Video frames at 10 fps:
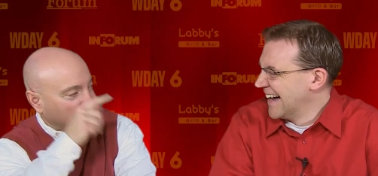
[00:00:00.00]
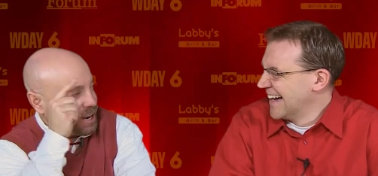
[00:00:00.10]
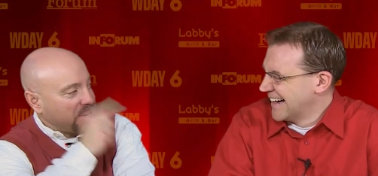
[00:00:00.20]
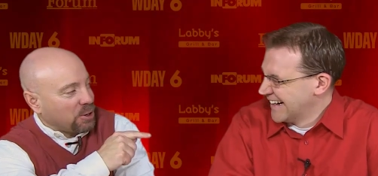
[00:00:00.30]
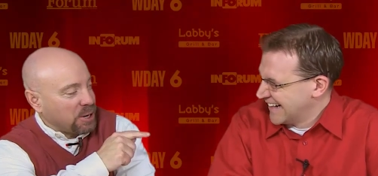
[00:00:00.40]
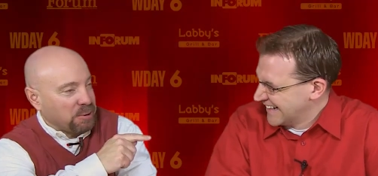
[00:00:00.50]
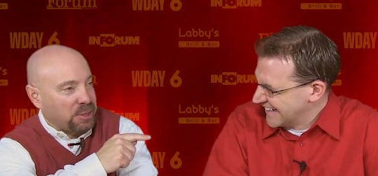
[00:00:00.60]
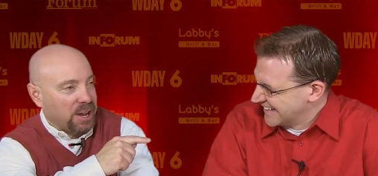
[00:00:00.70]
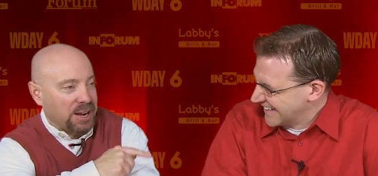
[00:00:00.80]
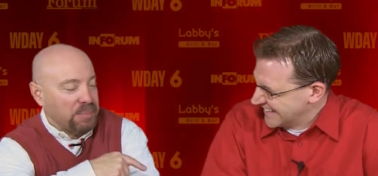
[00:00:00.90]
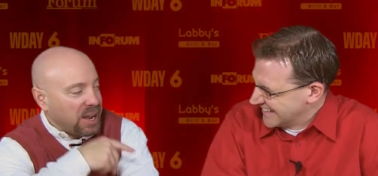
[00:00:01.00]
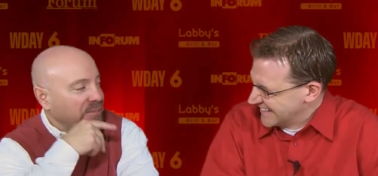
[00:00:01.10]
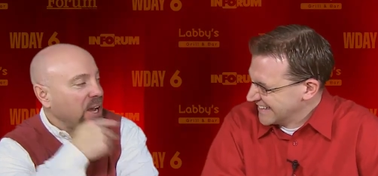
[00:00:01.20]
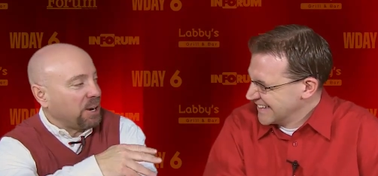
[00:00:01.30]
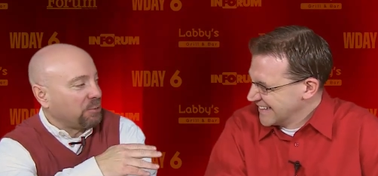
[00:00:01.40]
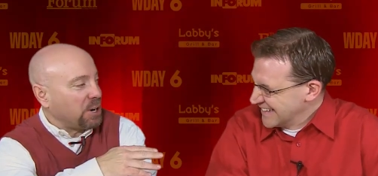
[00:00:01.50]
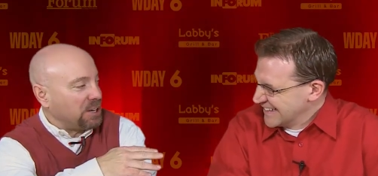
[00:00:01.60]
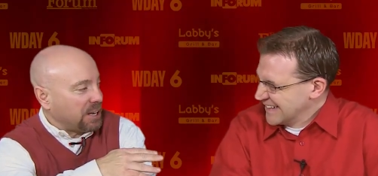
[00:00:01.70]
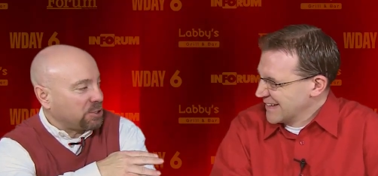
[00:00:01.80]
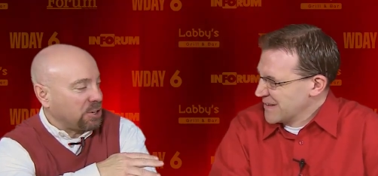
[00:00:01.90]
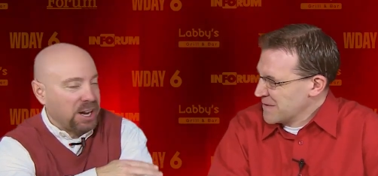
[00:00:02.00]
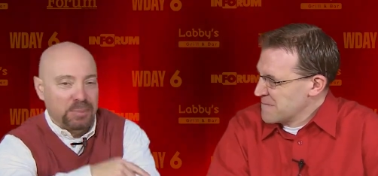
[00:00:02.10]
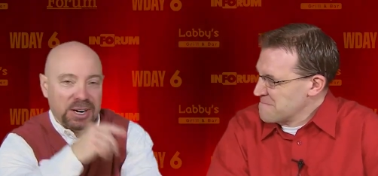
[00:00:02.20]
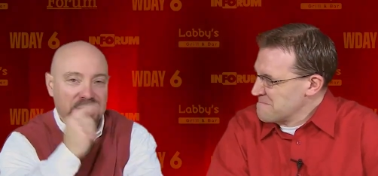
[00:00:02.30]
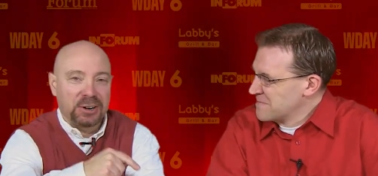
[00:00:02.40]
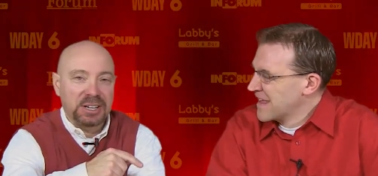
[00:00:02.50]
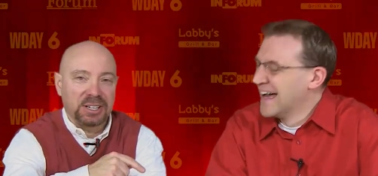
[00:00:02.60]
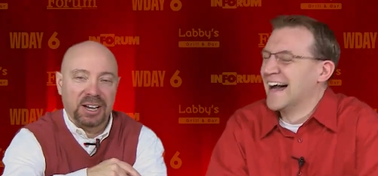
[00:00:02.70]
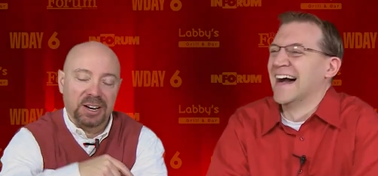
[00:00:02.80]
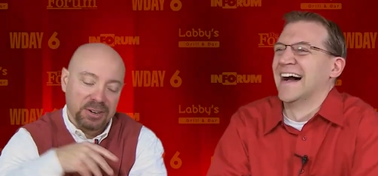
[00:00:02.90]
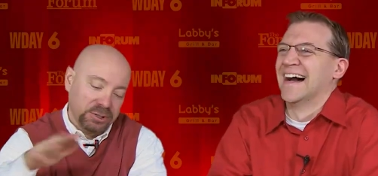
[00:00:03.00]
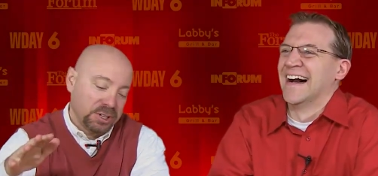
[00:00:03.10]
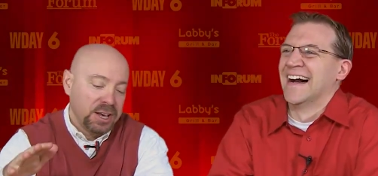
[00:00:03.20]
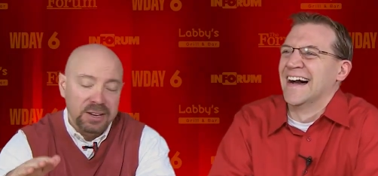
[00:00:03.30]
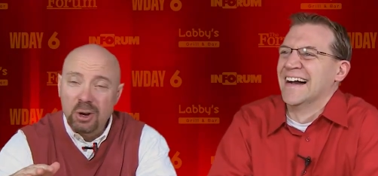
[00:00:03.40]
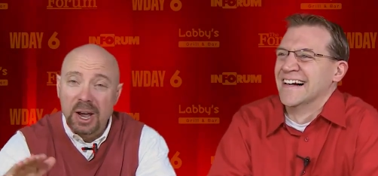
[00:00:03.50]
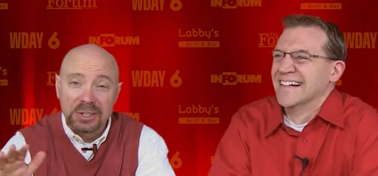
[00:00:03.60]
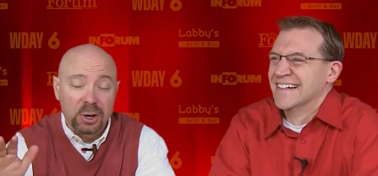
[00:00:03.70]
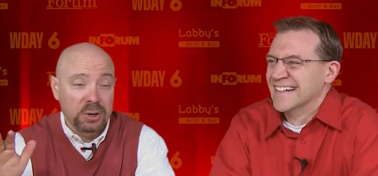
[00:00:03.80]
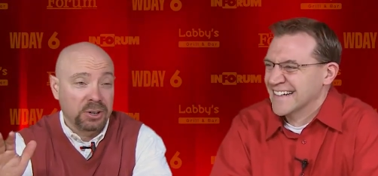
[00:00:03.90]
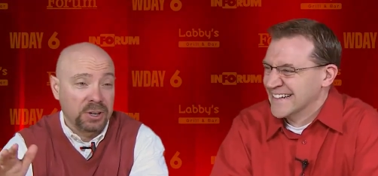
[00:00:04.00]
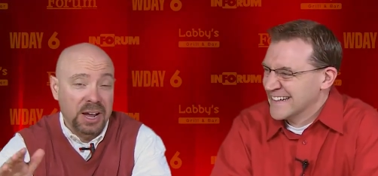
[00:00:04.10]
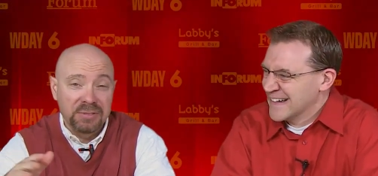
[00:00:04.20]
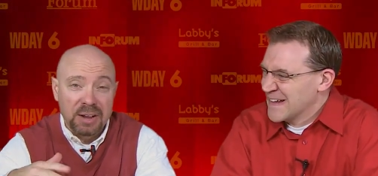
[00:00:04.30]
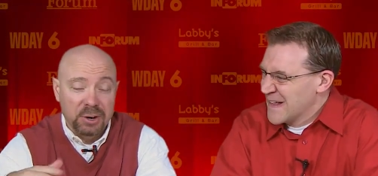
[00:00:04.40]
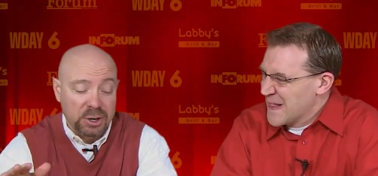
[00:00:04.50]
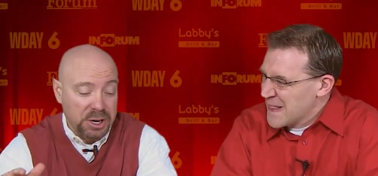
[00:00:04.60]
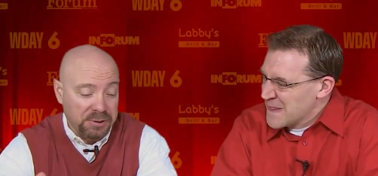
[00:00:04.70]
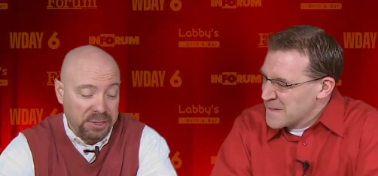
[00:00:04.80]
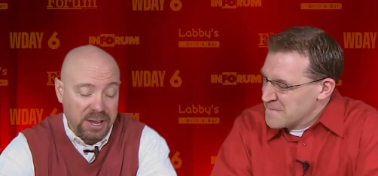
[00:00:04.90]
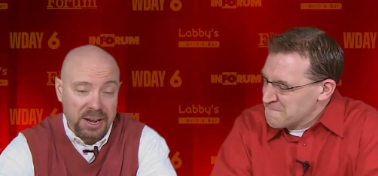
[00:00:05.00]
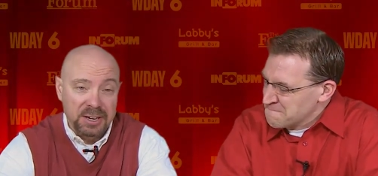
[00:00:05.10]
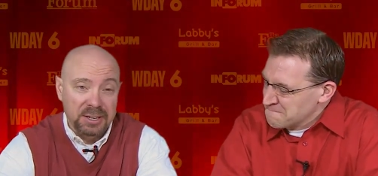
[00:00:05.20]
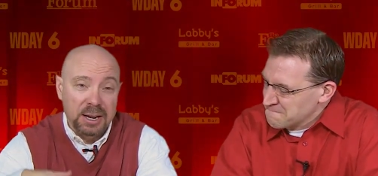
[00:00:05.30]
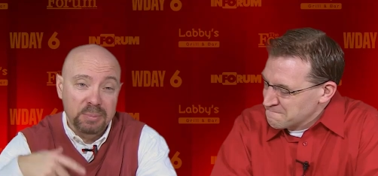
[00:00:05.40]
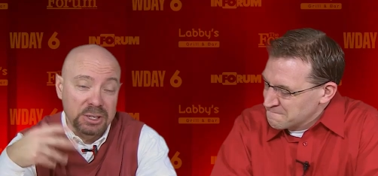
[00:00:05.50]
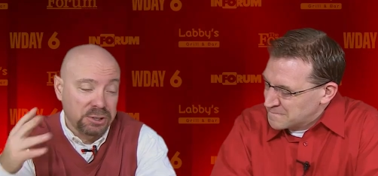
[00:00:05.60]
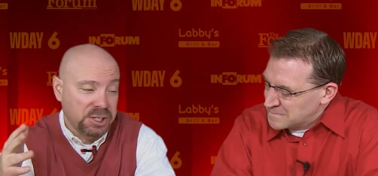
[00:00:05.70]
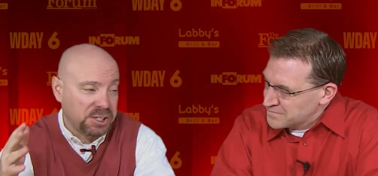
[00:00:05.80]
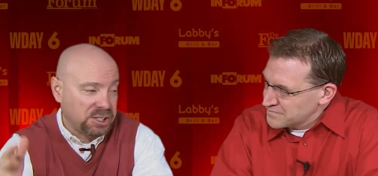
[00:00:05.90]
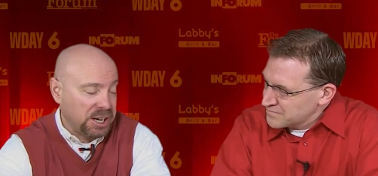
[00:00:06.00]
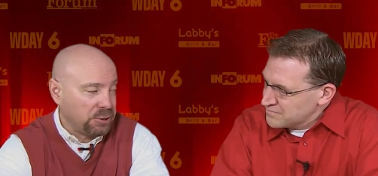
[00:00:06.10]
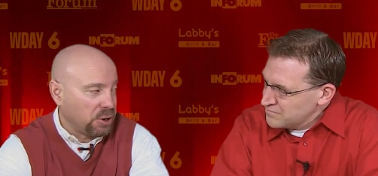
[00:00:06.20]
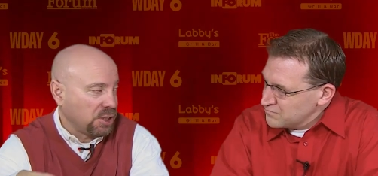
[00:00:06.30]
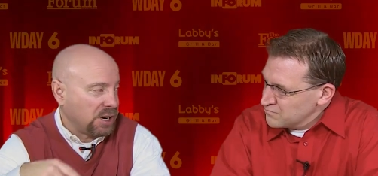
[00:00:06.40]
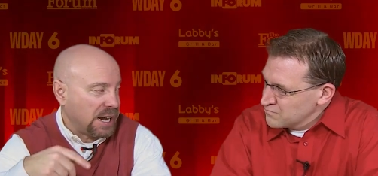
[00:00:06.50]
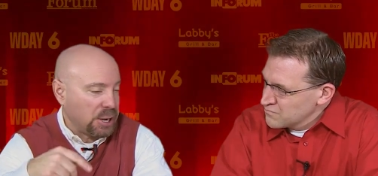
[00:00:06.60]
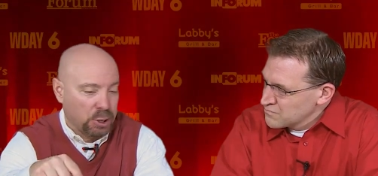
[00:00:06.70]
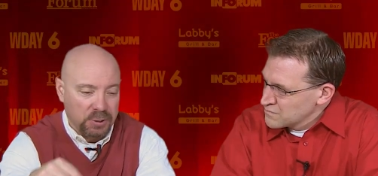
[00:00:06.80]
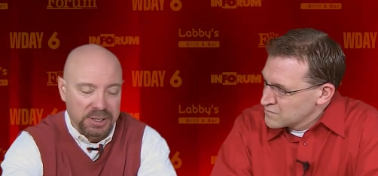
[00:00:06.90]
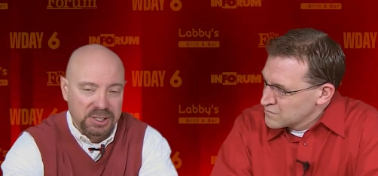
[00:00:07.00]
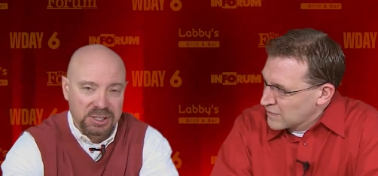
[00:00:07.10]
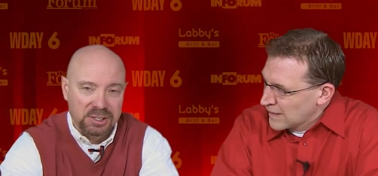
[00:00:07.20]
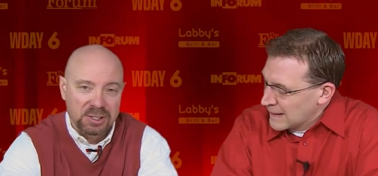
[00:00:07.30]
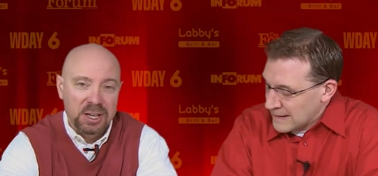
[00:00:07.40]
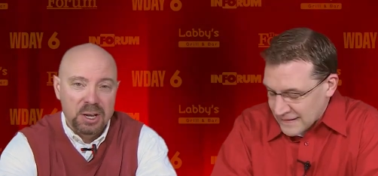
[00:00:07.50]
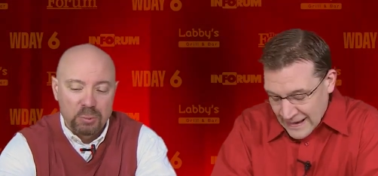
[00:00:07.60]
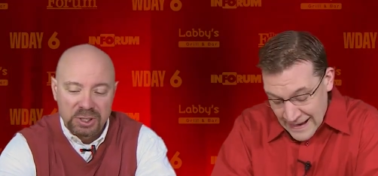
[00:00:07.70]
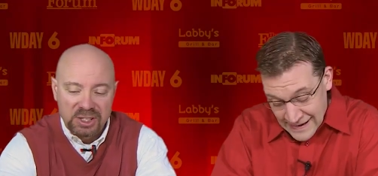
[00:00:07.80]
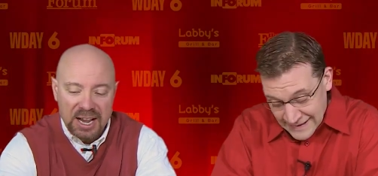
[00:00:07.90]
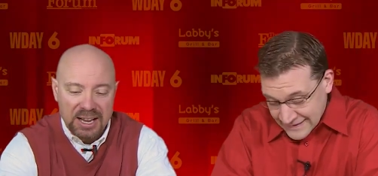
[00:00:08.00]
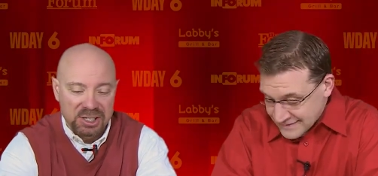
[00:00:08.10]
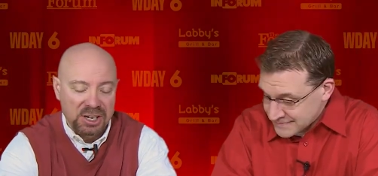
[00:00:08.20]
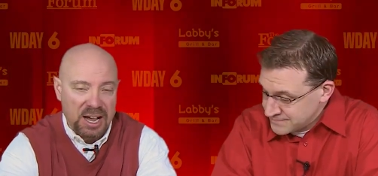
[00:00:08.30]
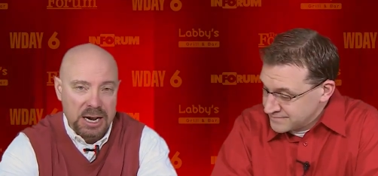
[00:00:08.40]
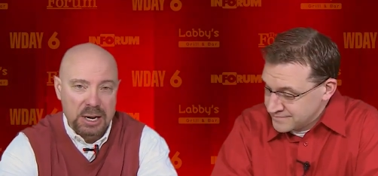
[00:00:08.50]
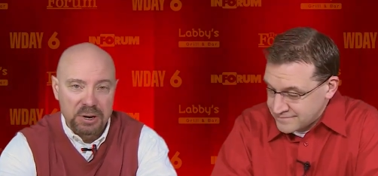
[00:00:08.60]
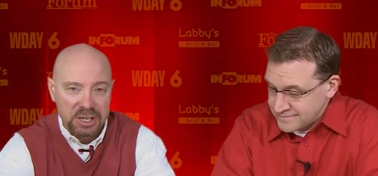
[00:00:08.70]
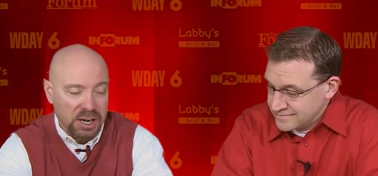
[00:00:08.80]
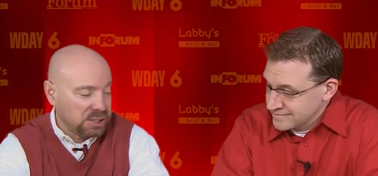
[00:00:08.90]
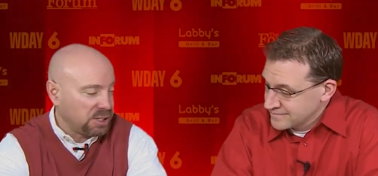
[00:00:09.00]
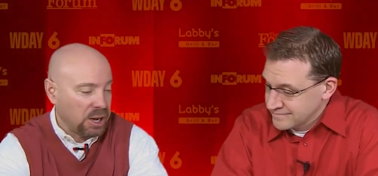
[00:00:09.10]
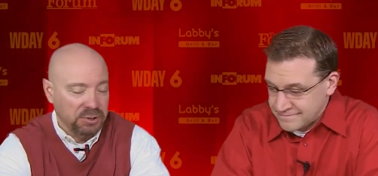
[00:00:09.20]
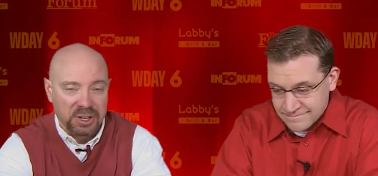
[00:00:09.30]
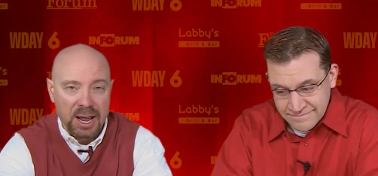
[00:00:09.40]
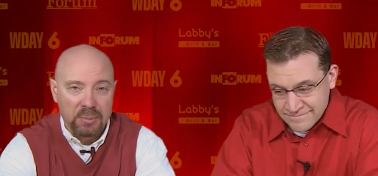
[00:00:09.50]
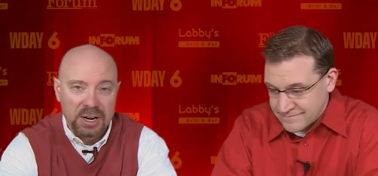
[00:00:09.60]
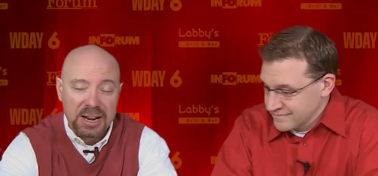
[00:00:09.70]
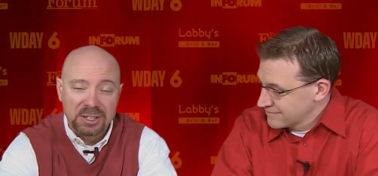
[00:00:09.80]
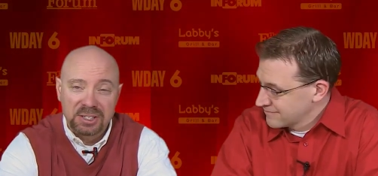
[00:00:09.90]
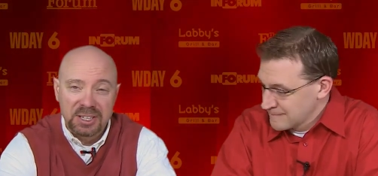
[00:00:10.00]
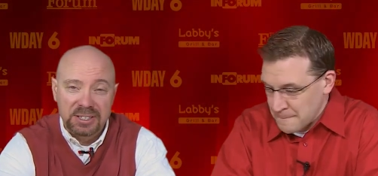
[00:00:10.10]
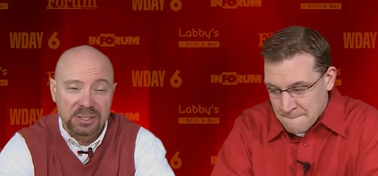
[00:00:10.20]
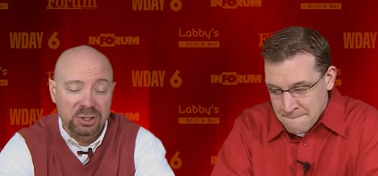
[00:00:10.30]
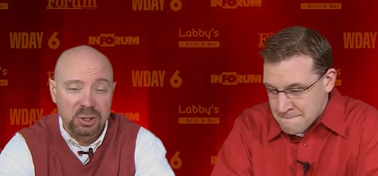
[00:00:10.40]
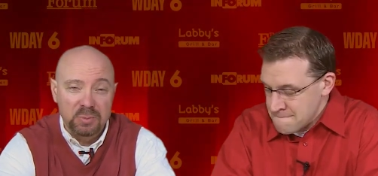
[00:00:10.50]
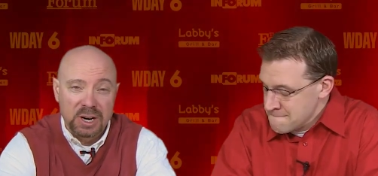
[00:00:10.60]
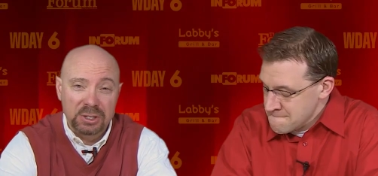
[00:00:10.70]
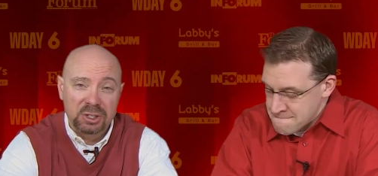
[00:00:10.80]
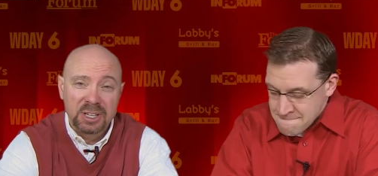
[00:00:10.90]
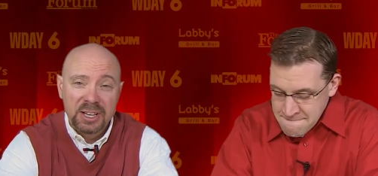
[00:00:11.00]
Speaker 1: I agree with that. I may have not agreed yesterday, but I agree today. No, no, I don't agree. I've never agreed with that, and, I'm interested to see how Northern Iowa runs its yeah. Wisconsin, Iowa, Youngstown gamut. I just think that's too much.